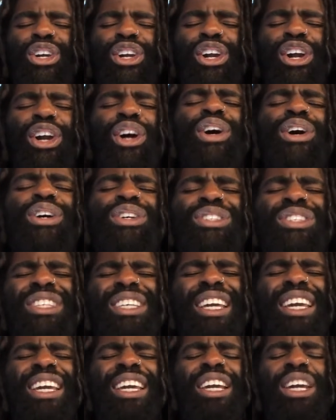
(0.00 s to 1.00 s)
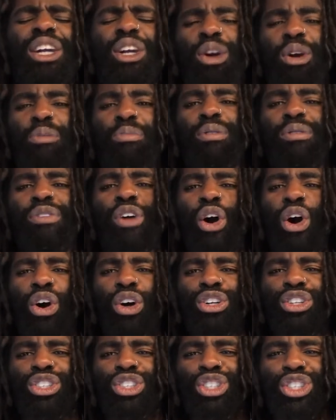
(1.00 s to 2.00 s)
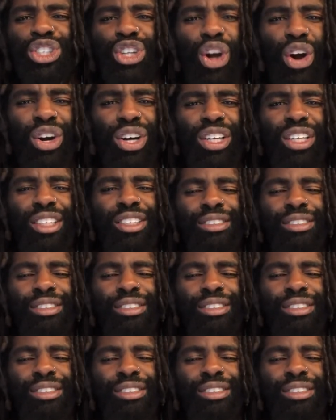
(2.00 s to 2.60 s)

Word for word: cozy cup of hot chocolate.